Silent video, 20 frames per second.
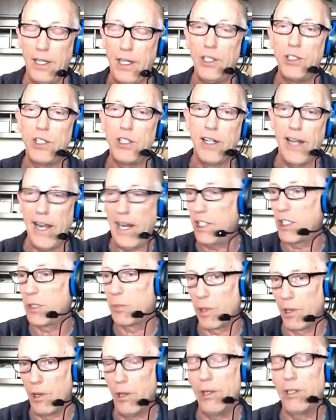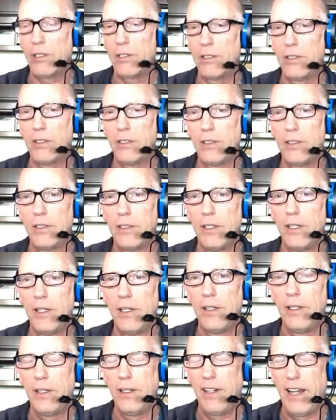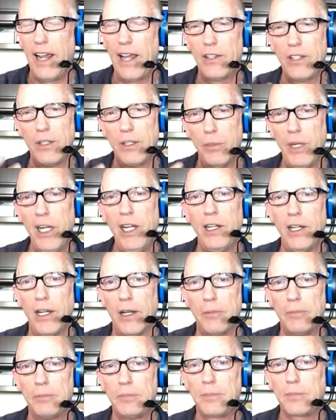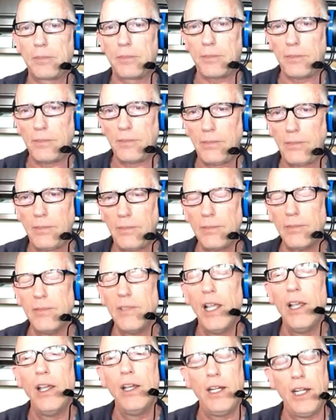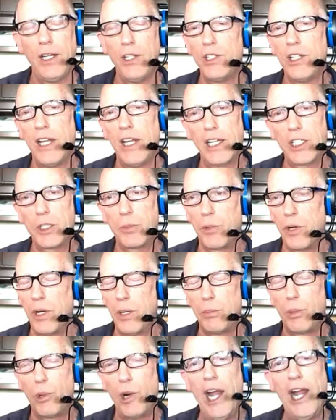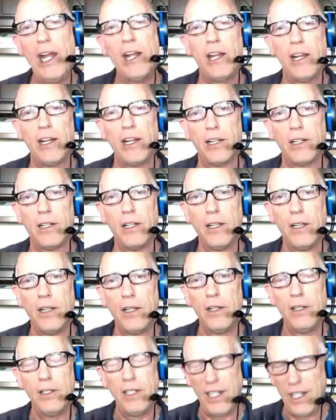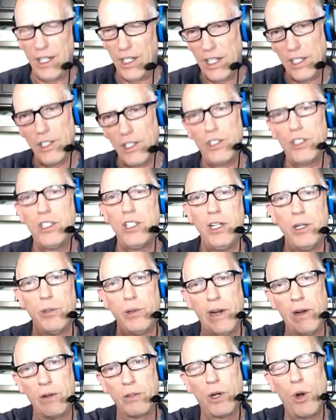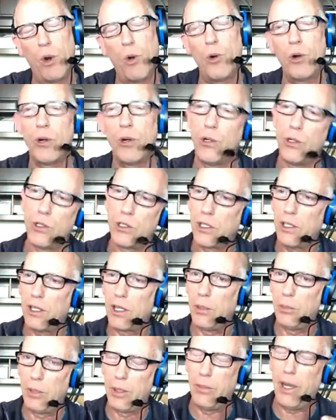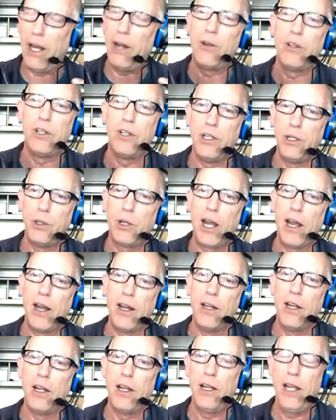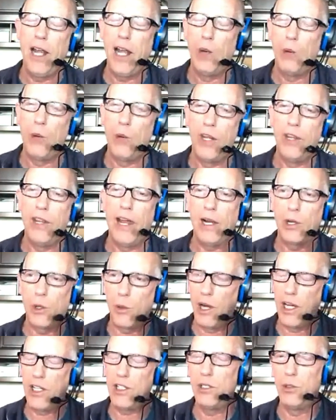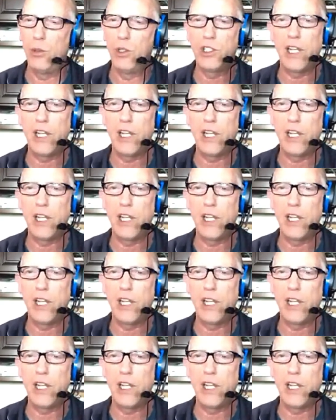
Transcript: He's an expert at the media. He's an expert at branding. He can see around corners a little bit better than you can. And when that question